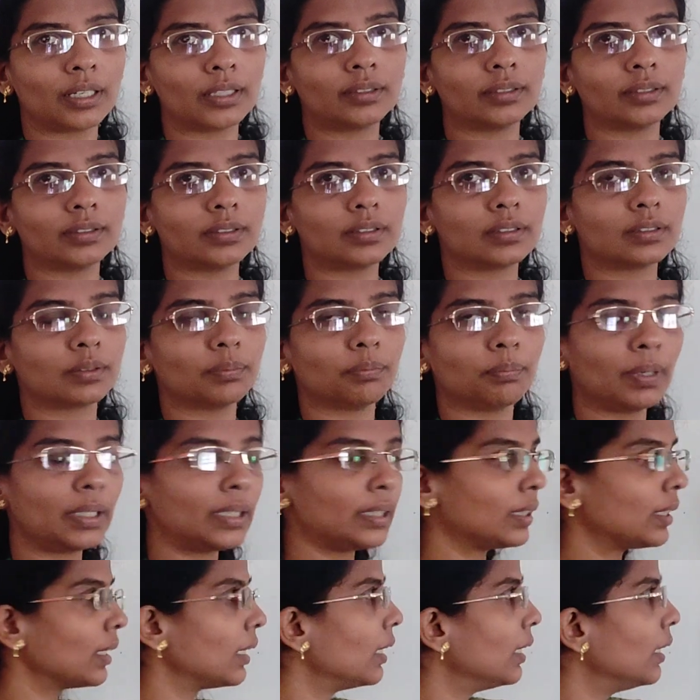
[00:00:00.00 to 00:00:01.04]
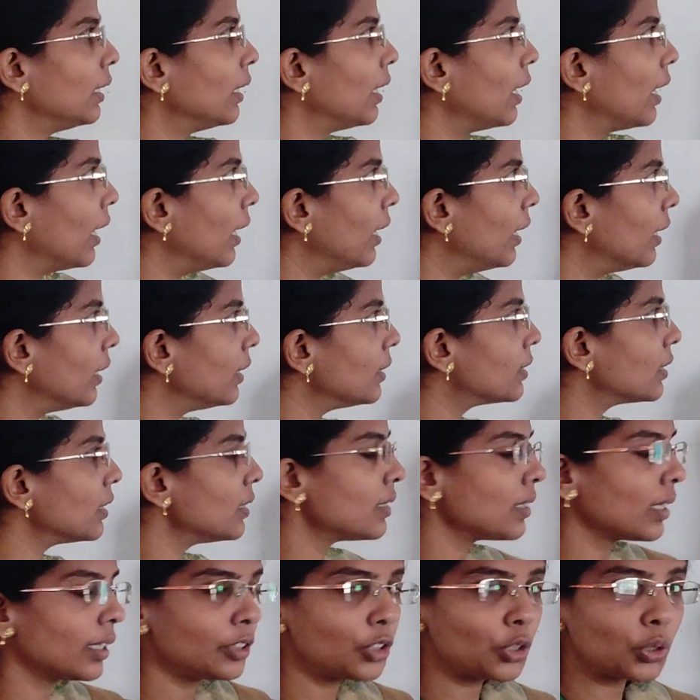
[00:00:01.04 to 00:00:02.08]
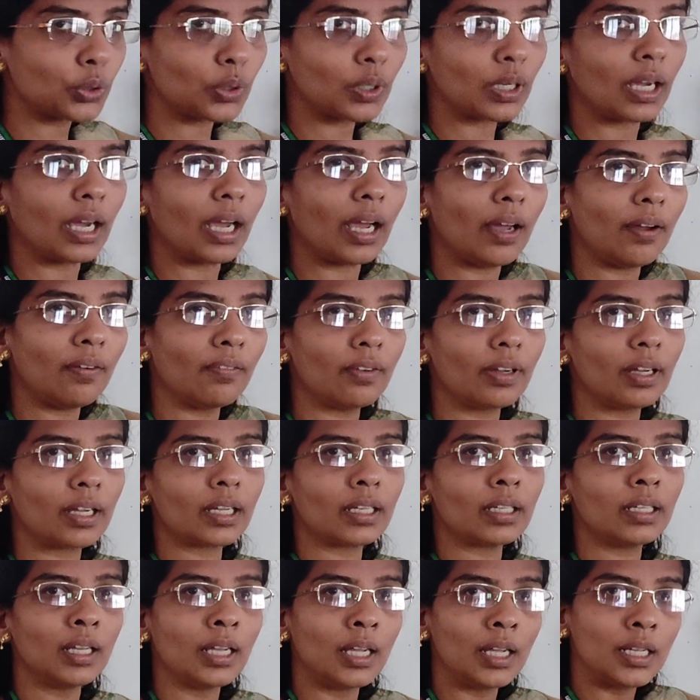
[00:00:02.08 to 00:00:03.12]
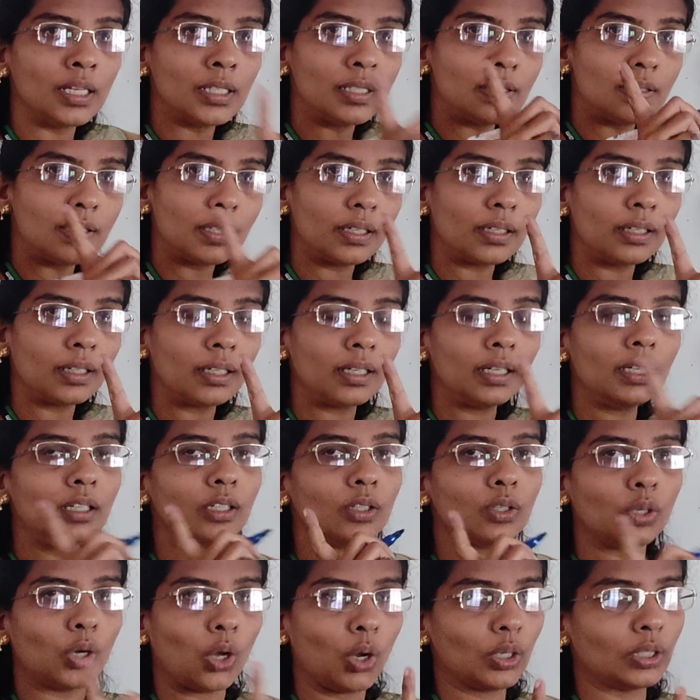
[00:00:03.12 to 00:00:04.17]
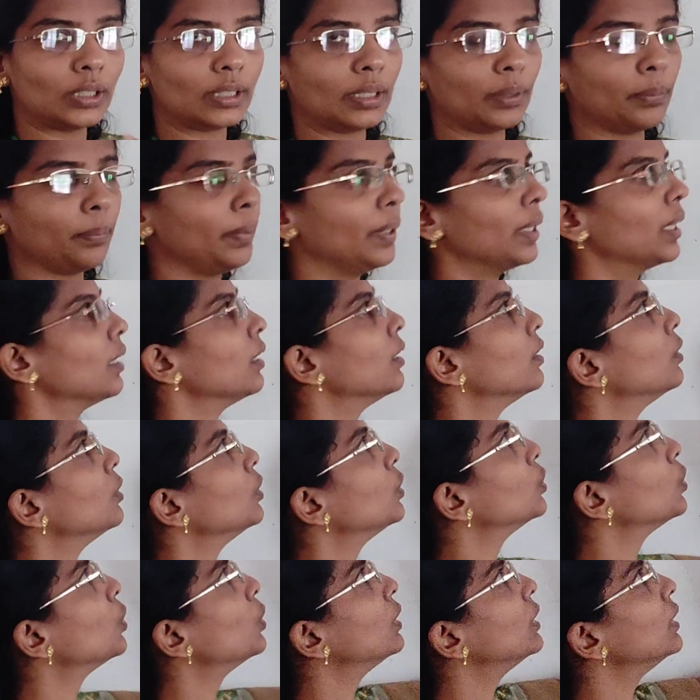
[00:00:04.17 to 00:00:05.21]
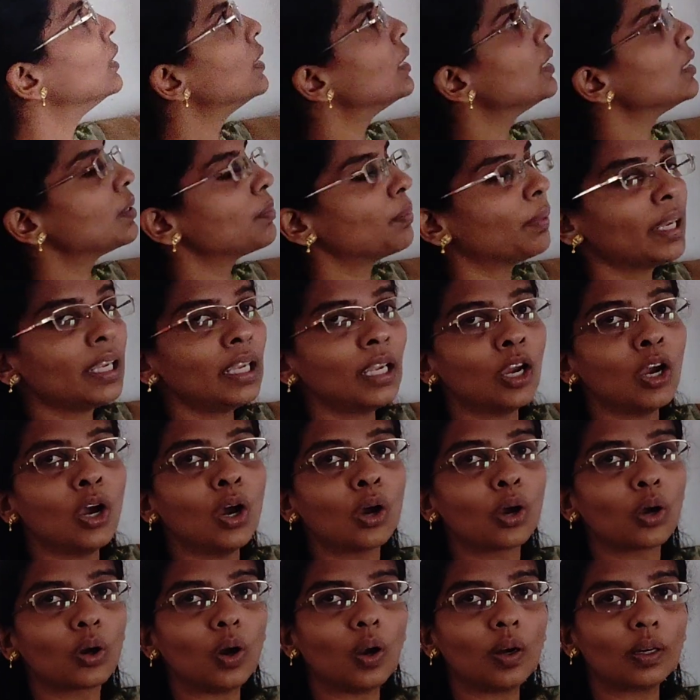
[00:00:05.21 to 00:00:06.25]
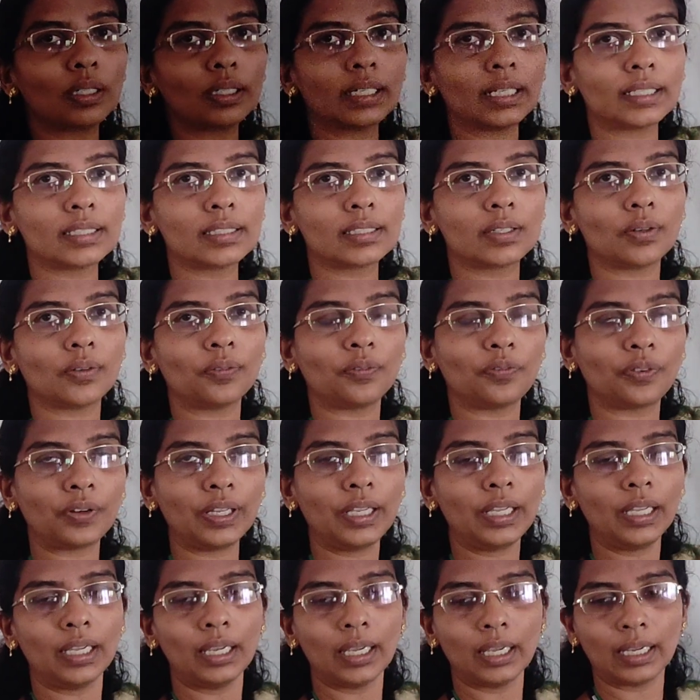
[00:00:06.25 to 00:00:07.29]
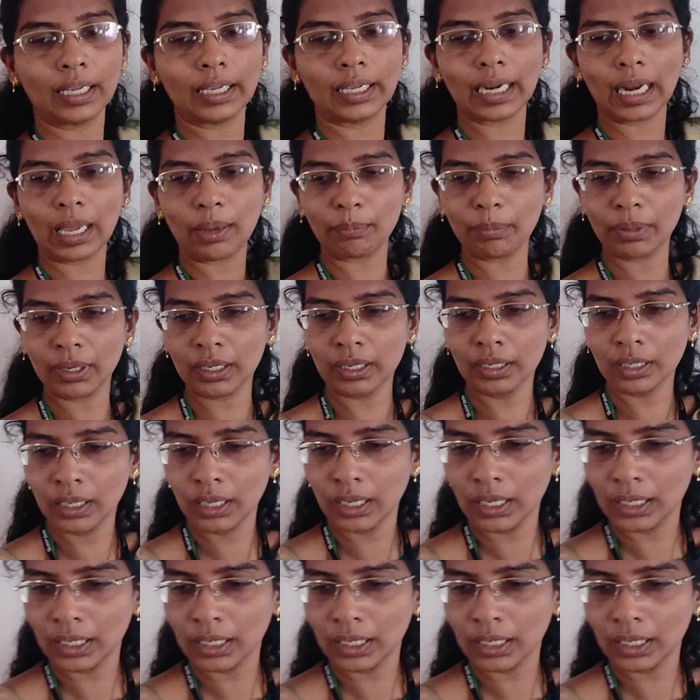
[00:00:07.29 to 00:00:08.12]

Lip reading: like this. But in LHS I should have a single non-terminal. So this is my context-free grammar.